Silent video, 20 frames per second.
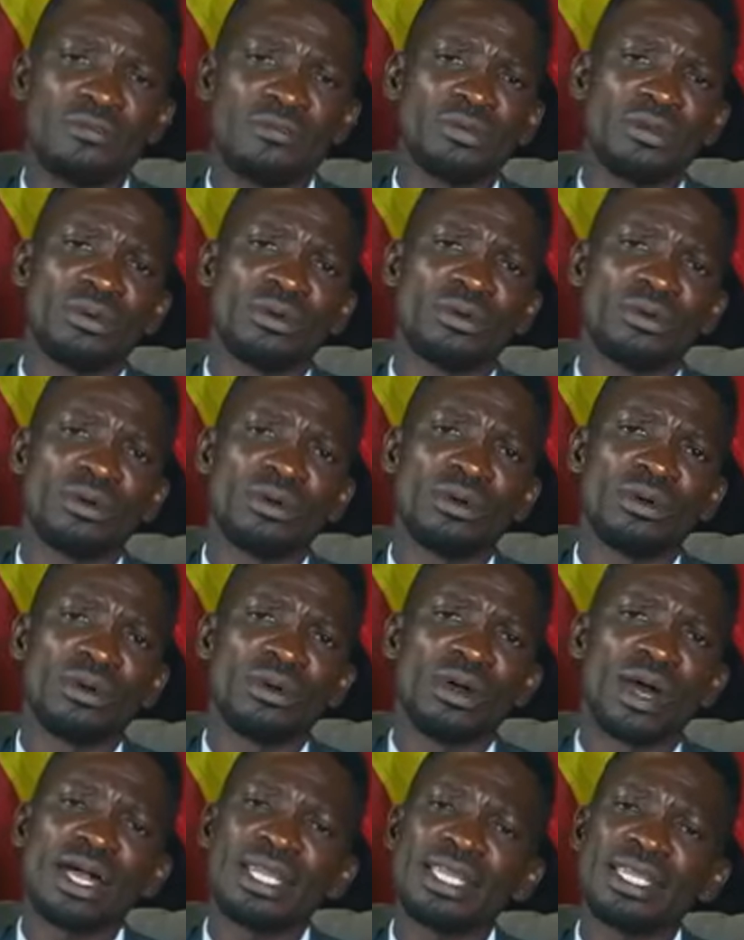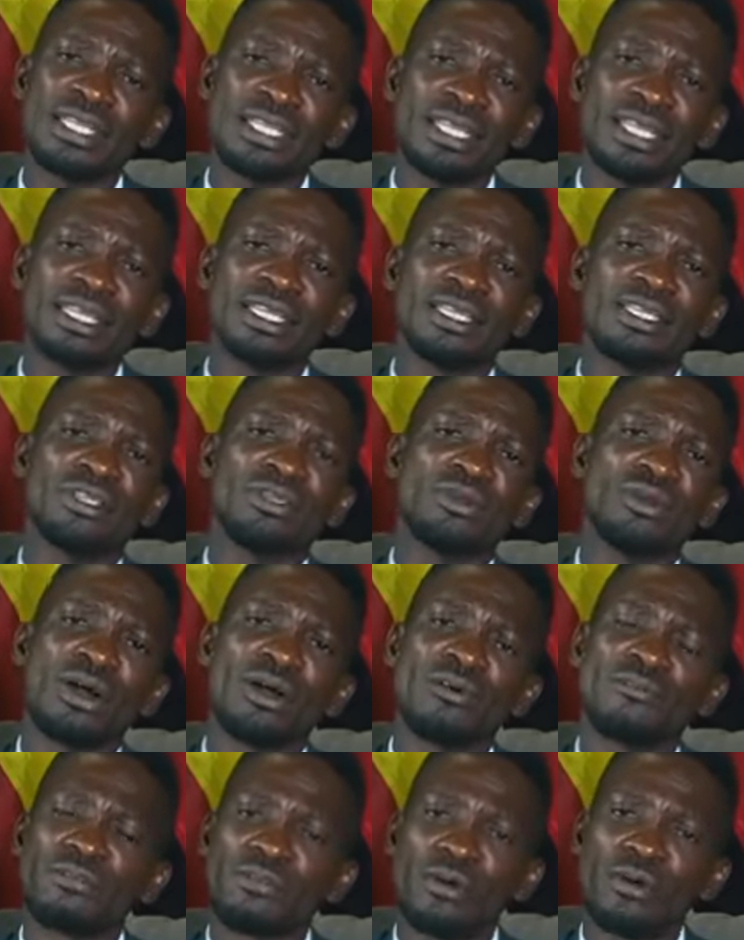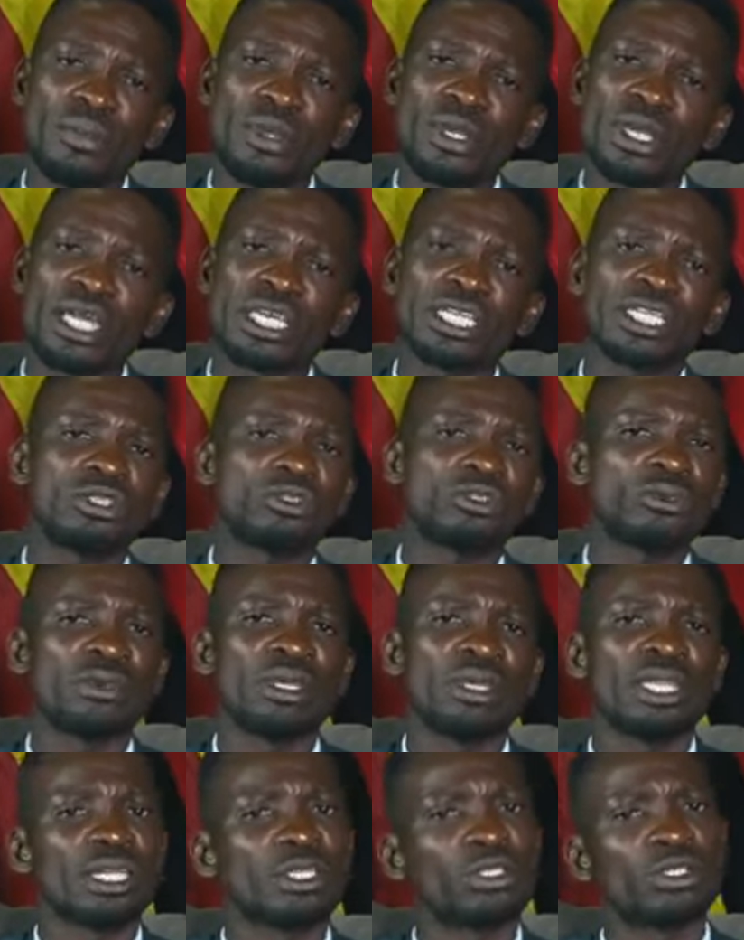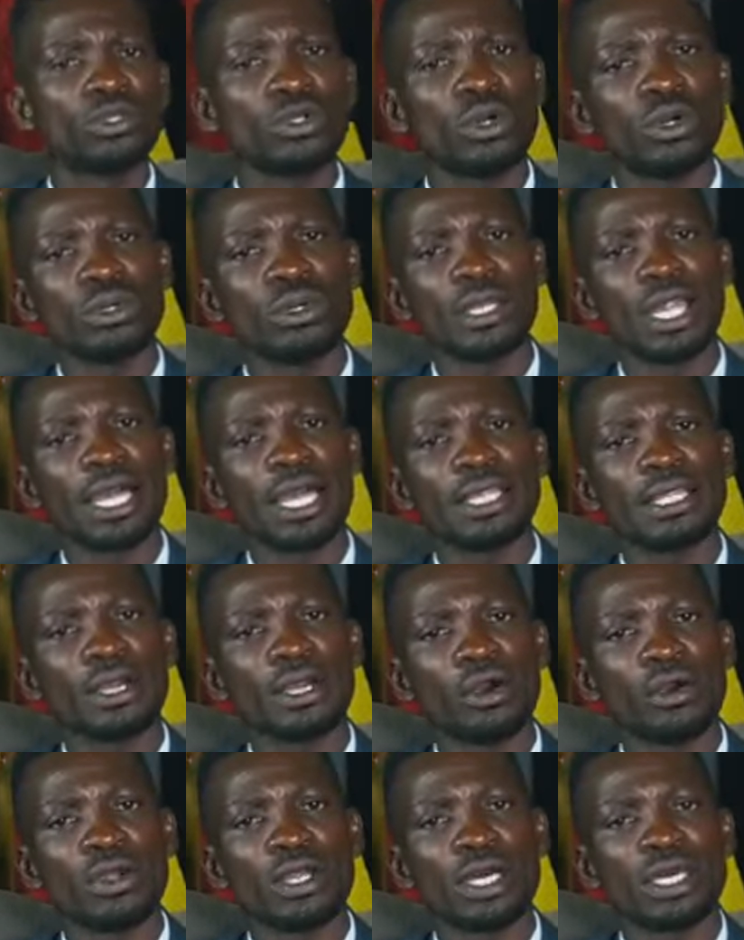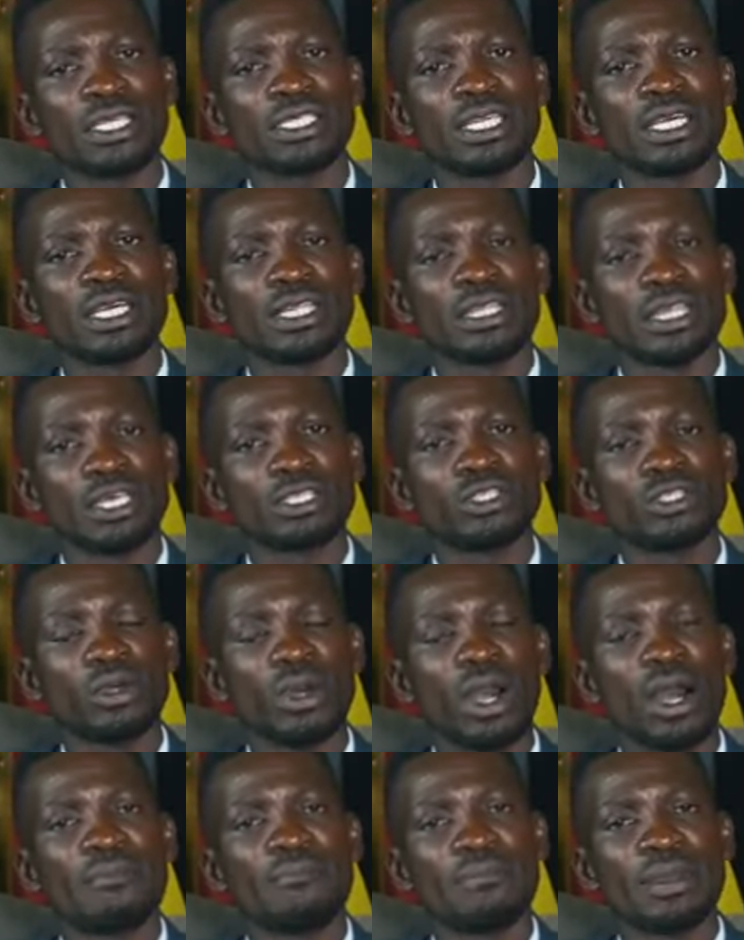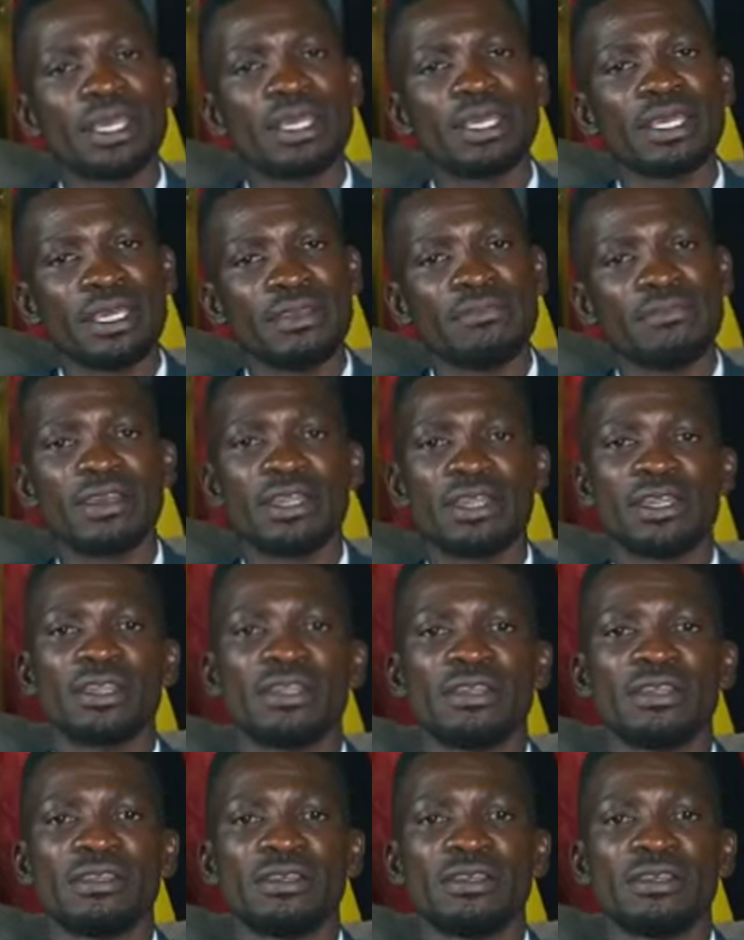of you, and indeed you have communicated to me that you don't like the orders that you are being given.